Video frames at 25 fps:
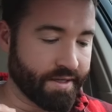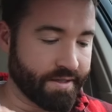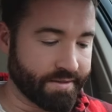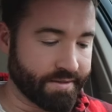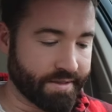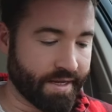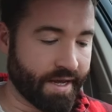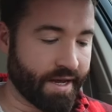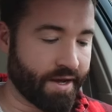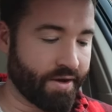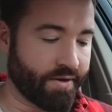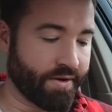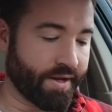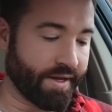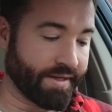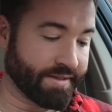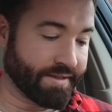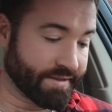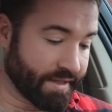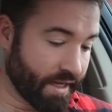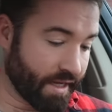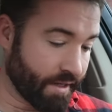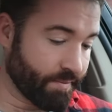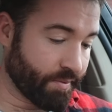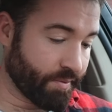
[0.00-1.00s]
down a
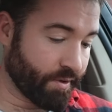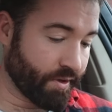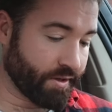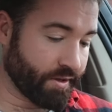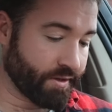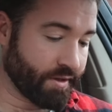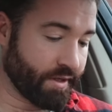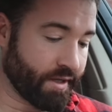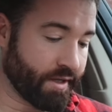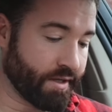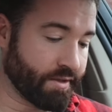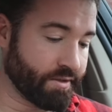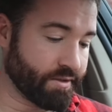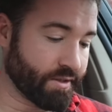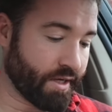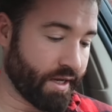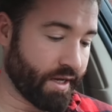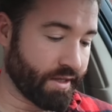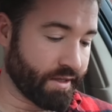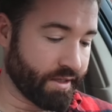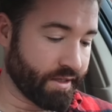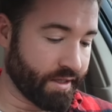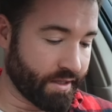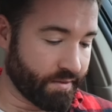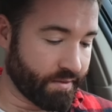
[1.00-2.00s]
skate park ledge.
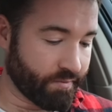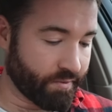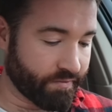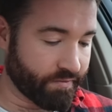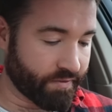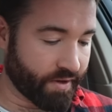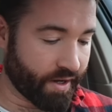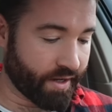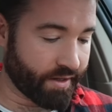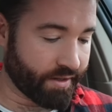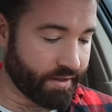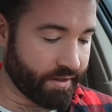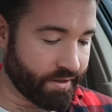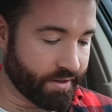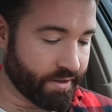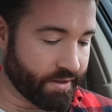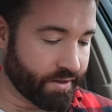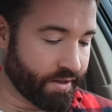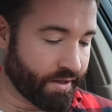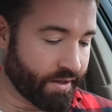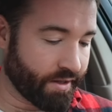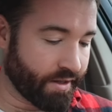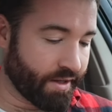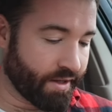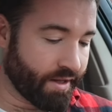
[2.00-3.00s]
And then we've got
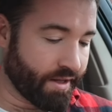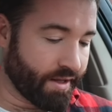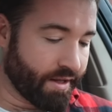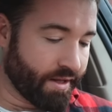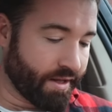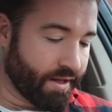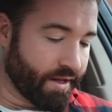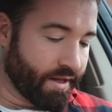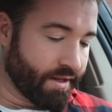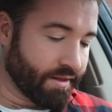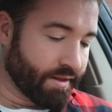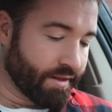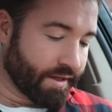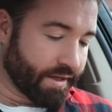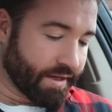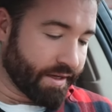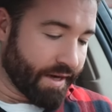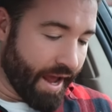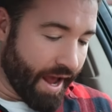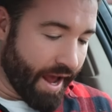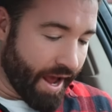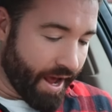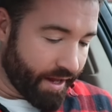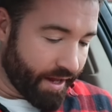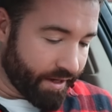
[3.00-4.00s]
here like an
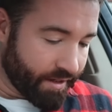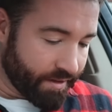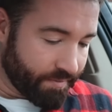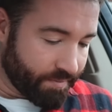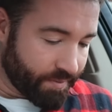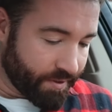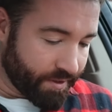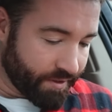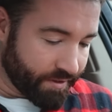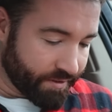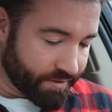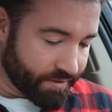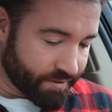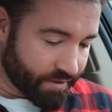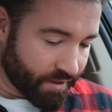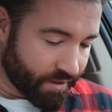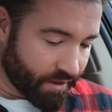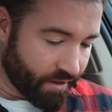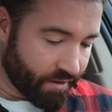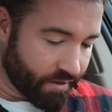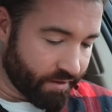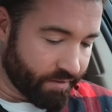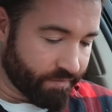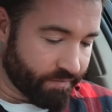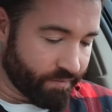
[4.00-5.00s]
added piece
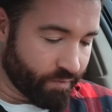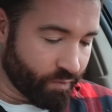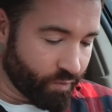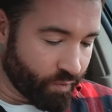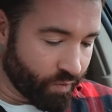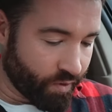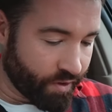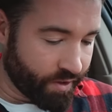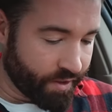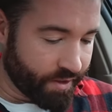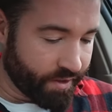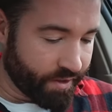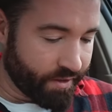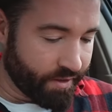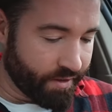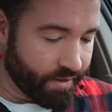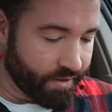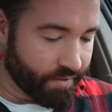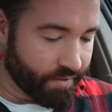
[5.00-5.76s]
of wood